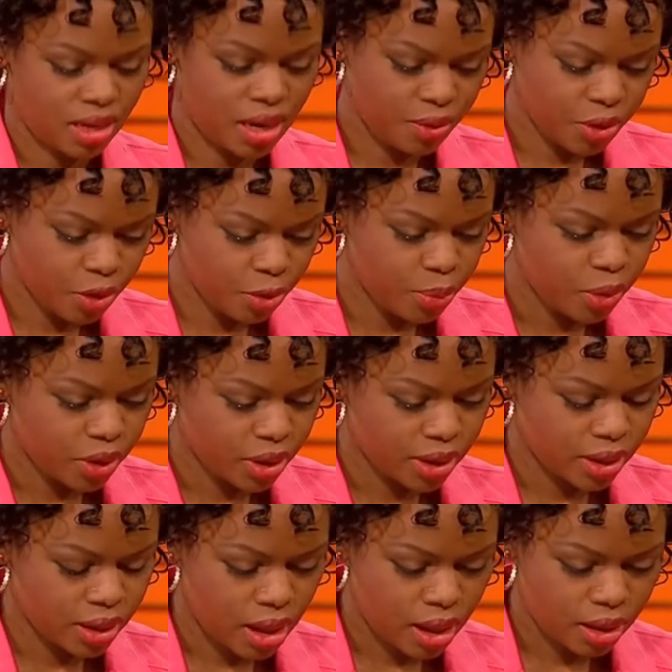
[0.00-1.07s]
Now, in your
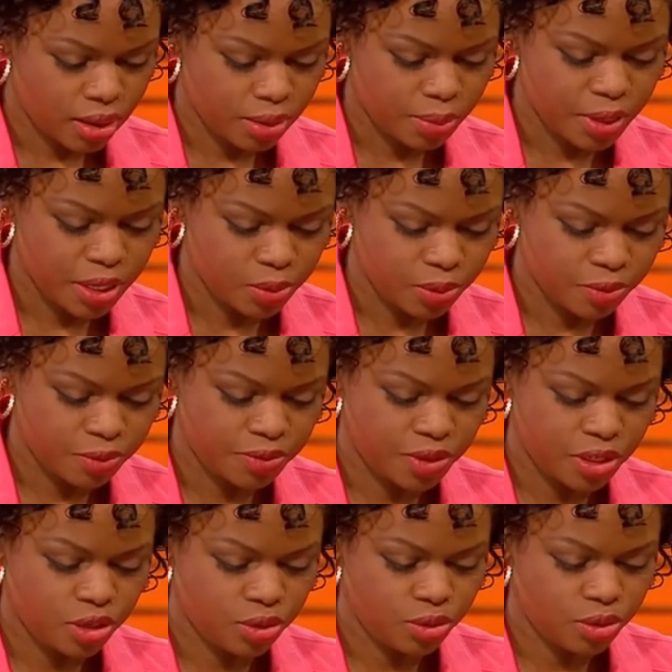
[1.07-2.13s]
book, on uh, page
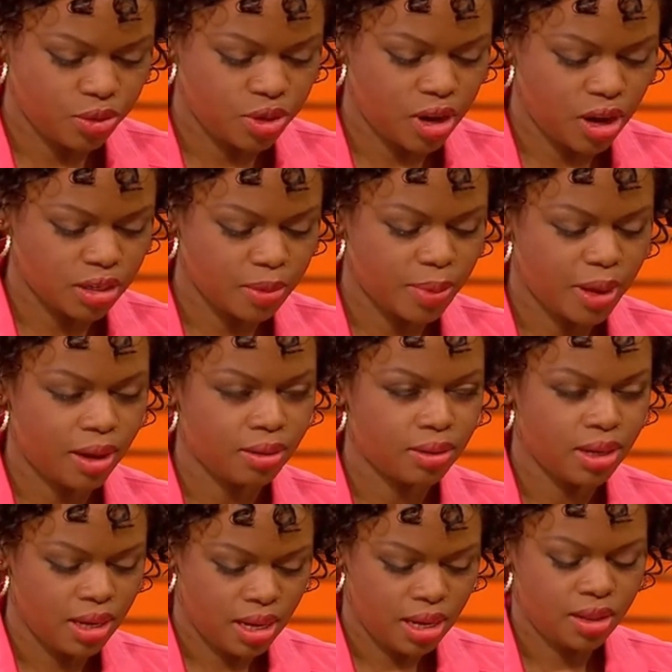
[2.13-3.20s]
152, you talked about
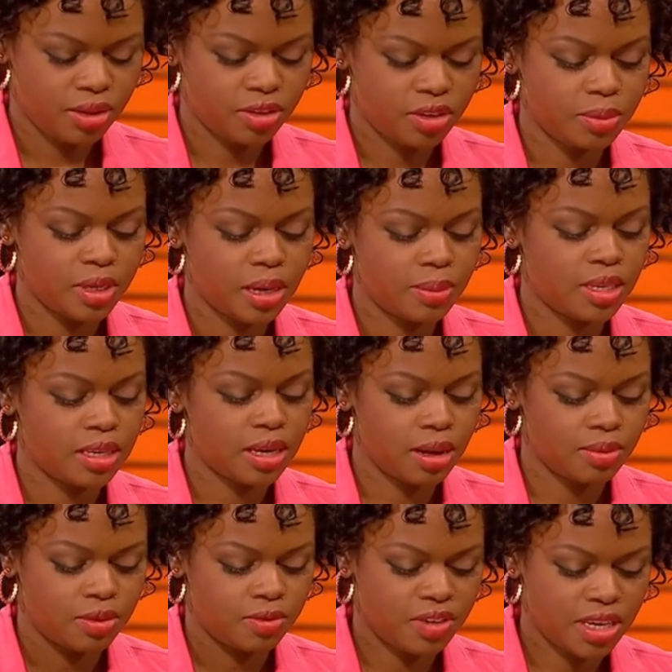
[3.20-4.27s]
there's sometimes
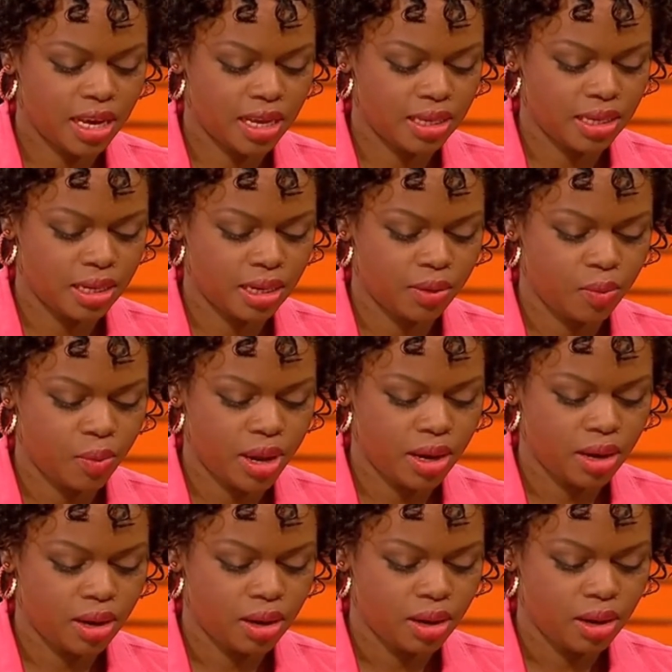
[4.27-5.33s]
times of testing
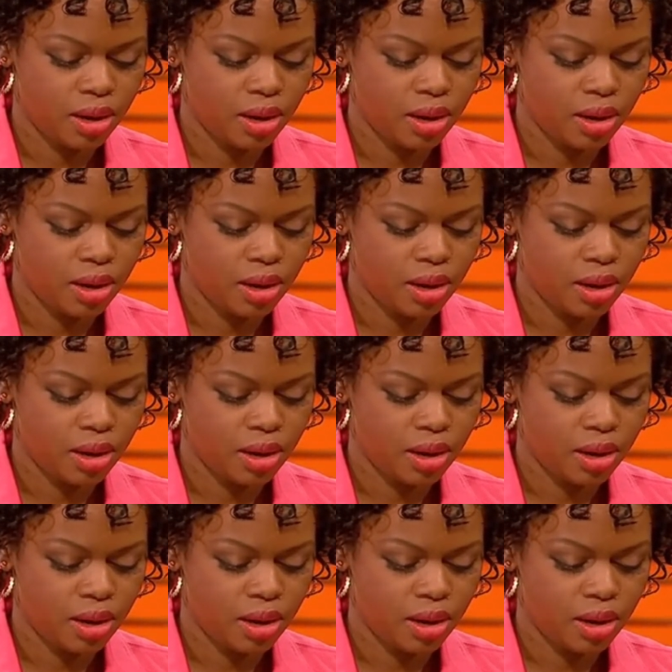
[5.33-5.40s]
when